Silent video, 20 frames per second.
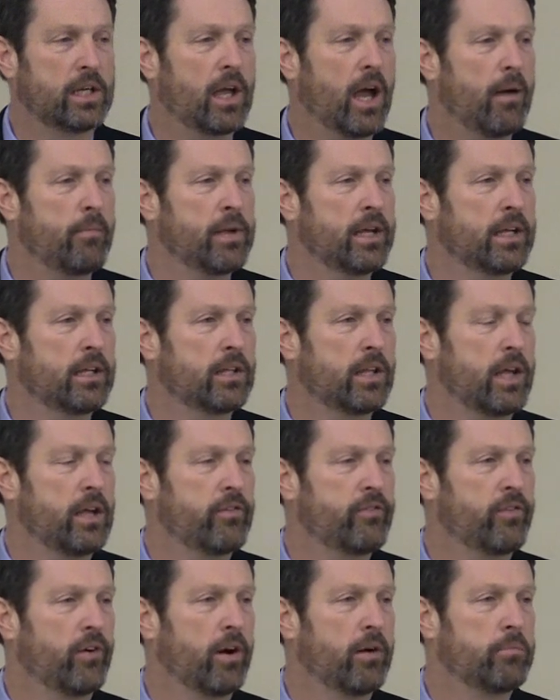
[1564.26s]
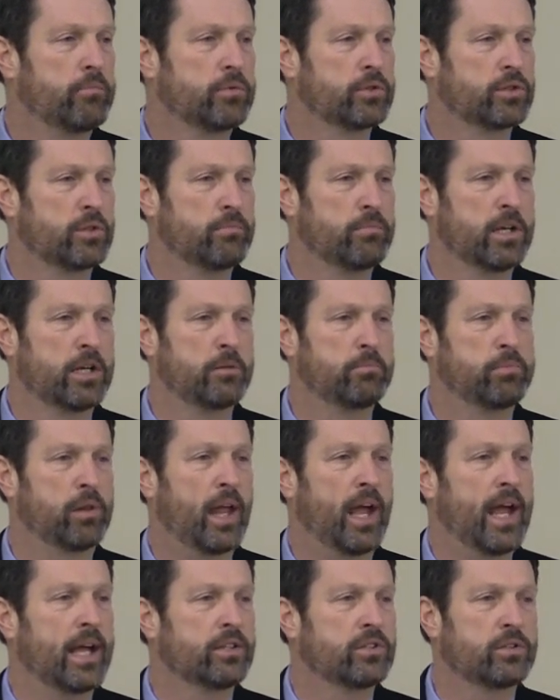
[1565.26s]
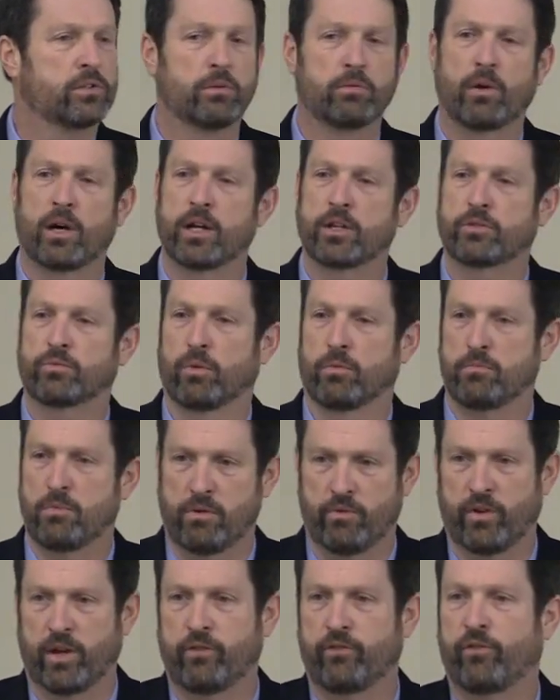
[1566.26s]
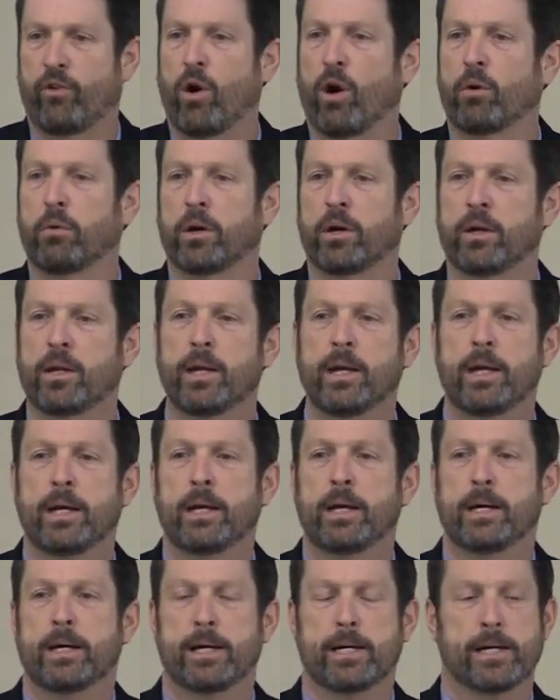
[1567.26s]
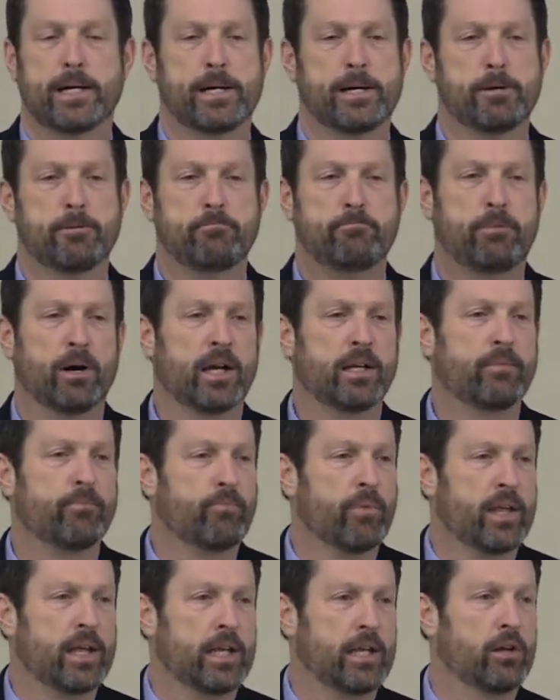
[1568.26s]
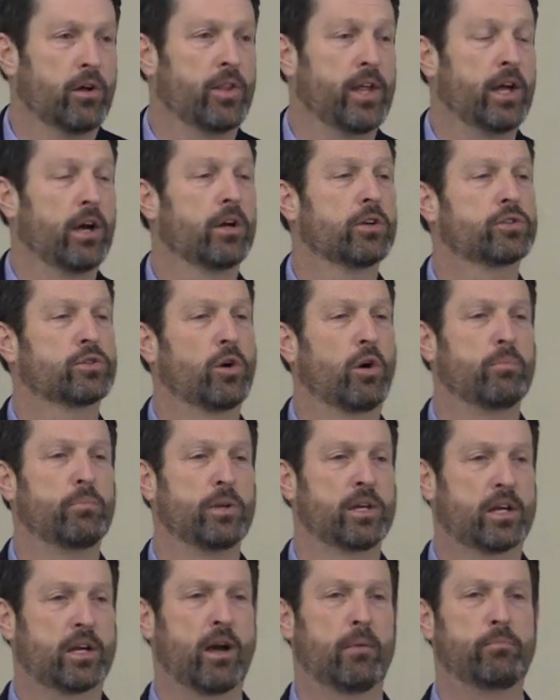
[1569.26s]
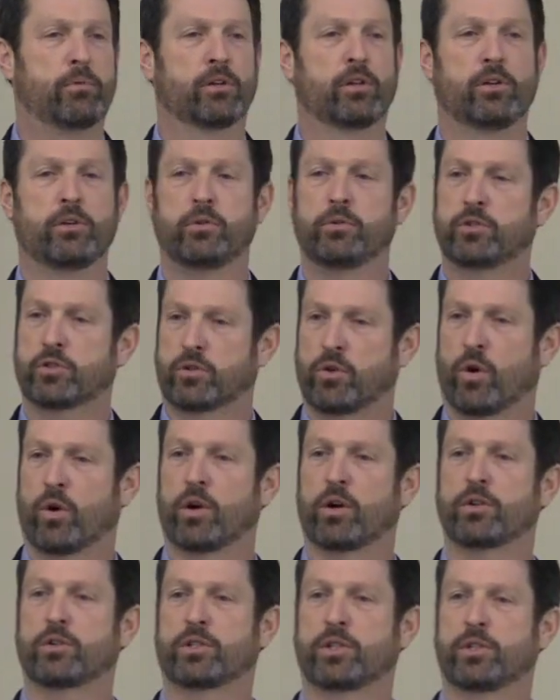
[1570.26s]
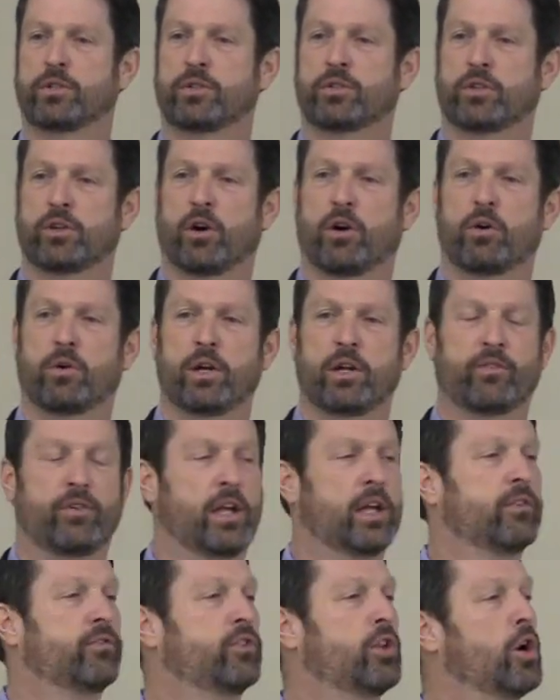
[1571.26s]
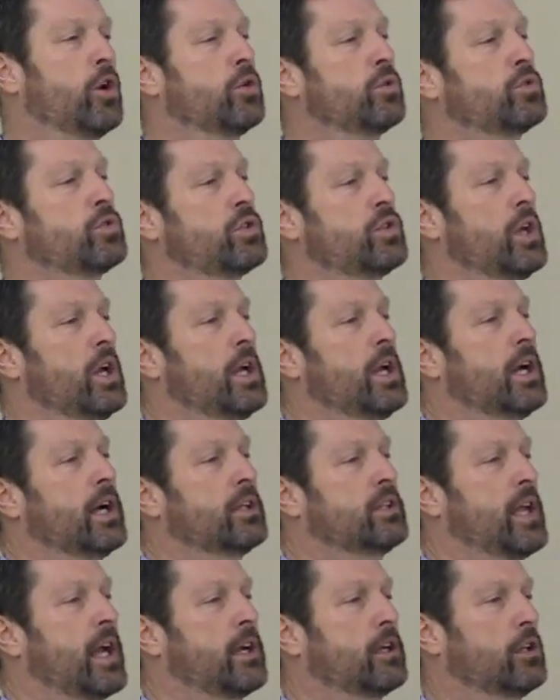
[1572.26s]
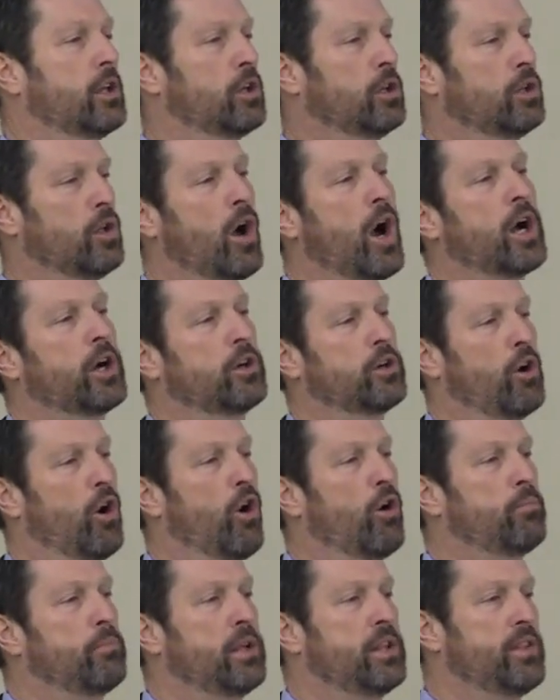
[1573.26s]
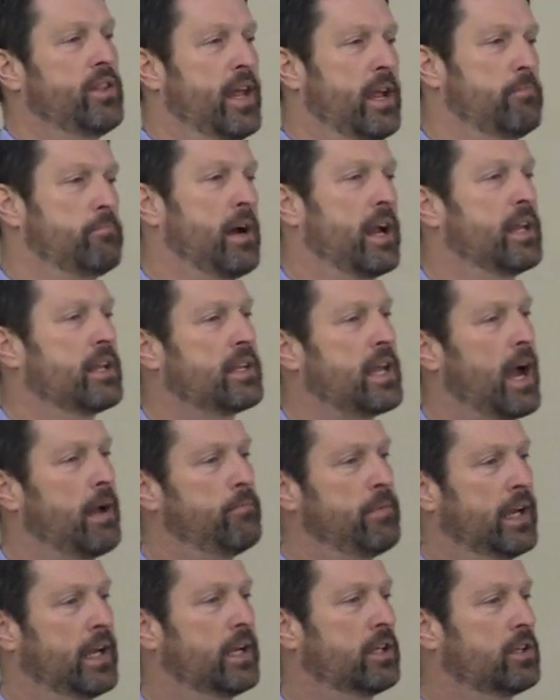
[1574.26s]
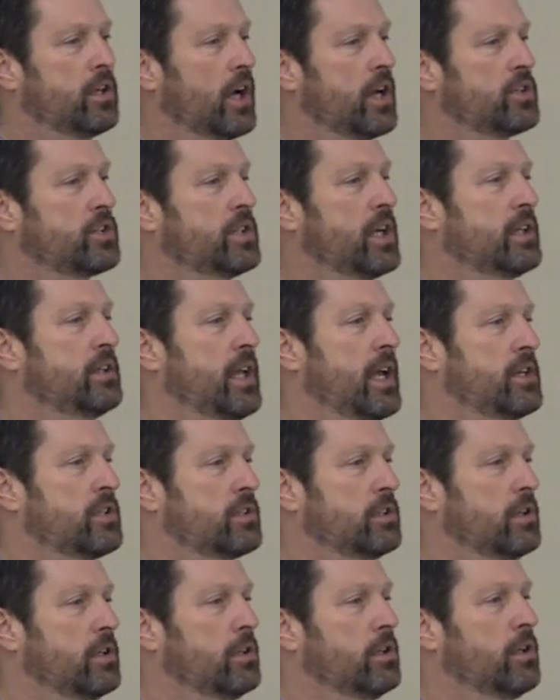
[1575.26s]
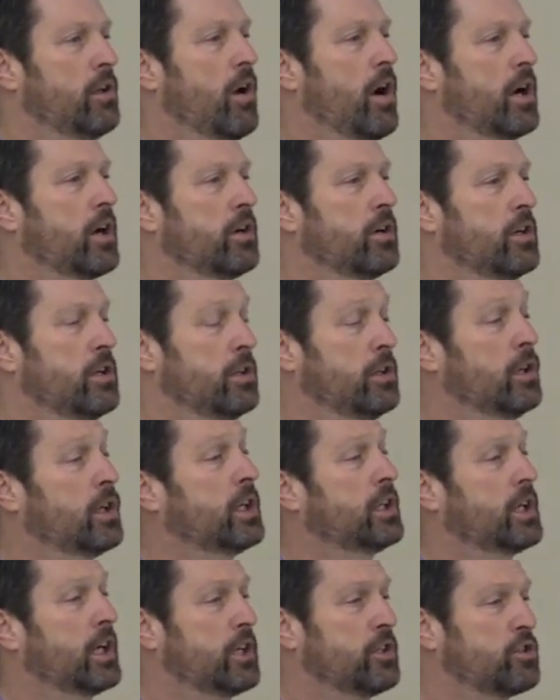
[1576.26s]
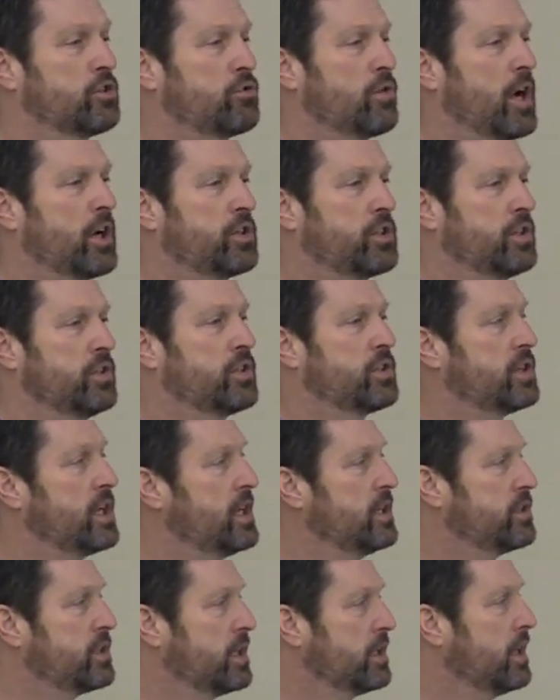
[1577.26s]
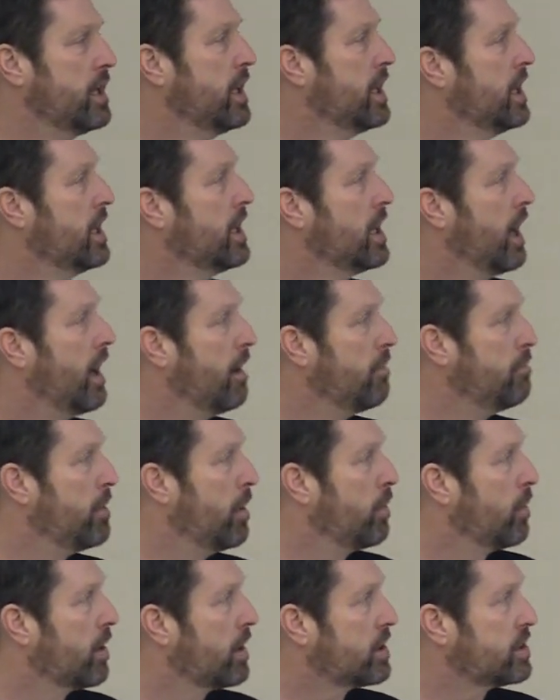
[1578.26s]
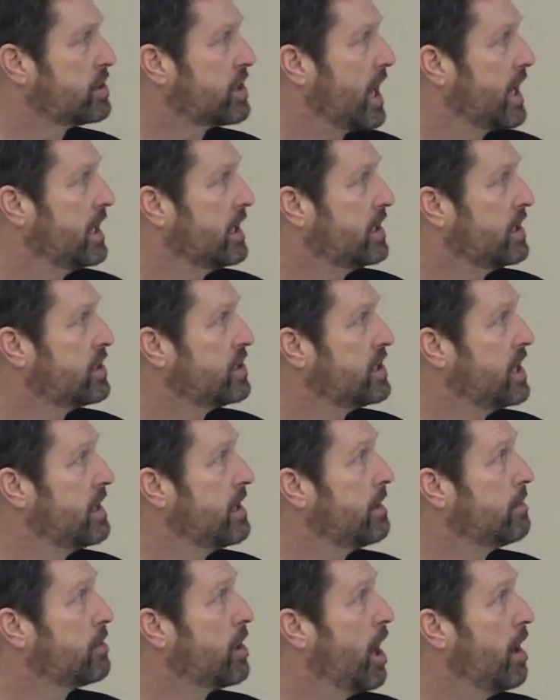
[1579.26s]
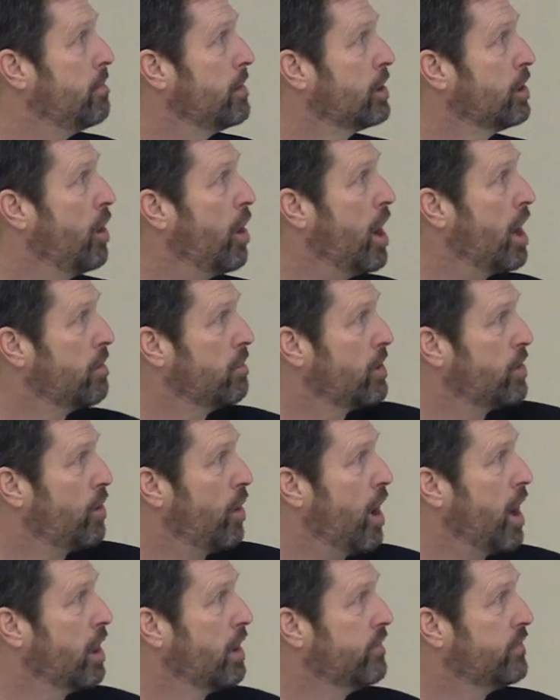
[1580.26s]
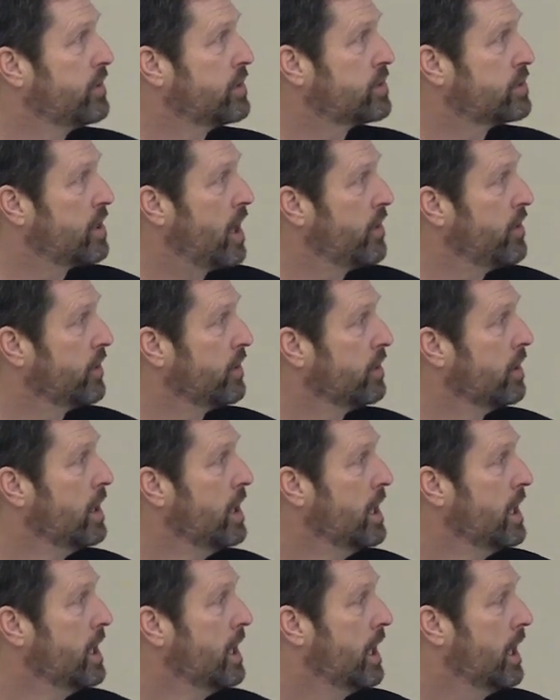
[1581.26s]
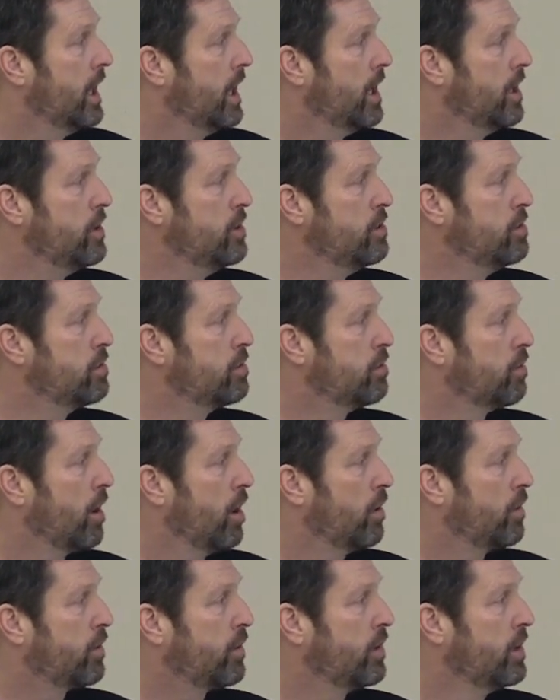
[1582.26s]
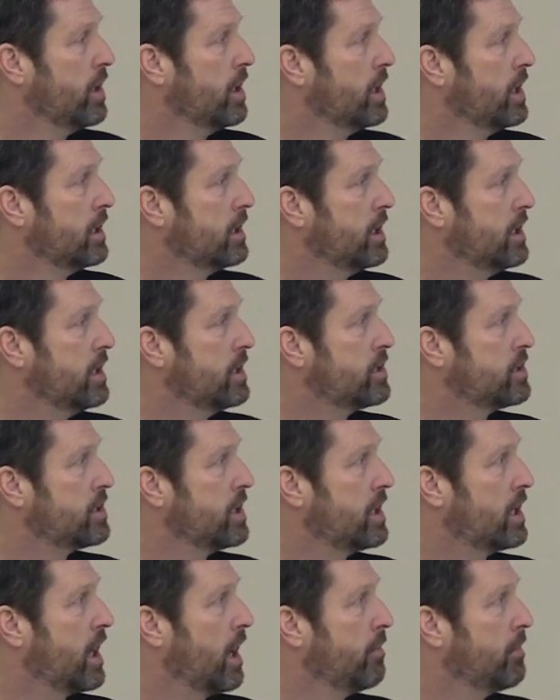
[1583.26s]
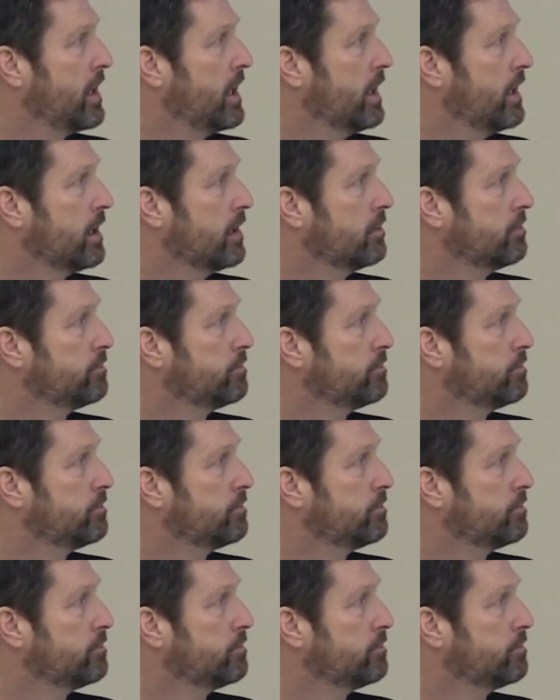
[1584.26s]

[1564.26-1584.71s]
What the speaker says: coming. They've submitted plans to us. We're moving forward. But you know, they also opened a couple of new stores, and so if those take a little longer to open, then by the time they get to us, that takes a little longer. You look at the construction season, but we're excited to see them come along with all of this other new growth that you see coming here.